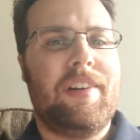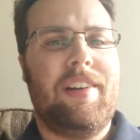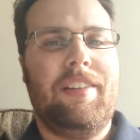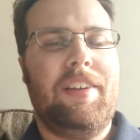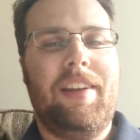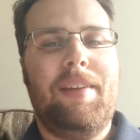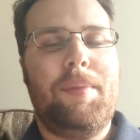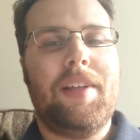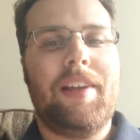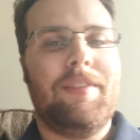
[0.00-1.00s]
You're gonna look at it and
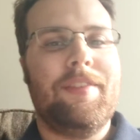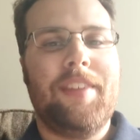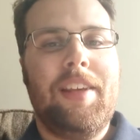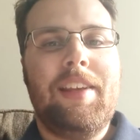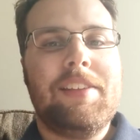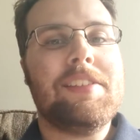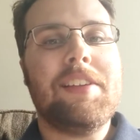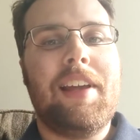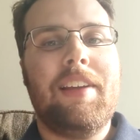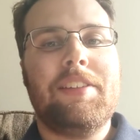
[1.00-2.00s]
be like, this is
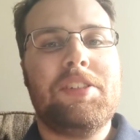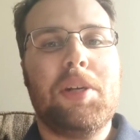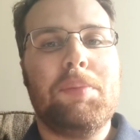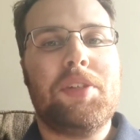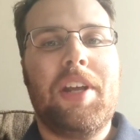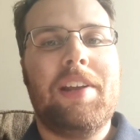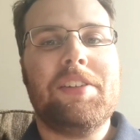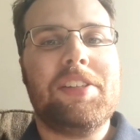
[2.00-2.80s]
like chump change.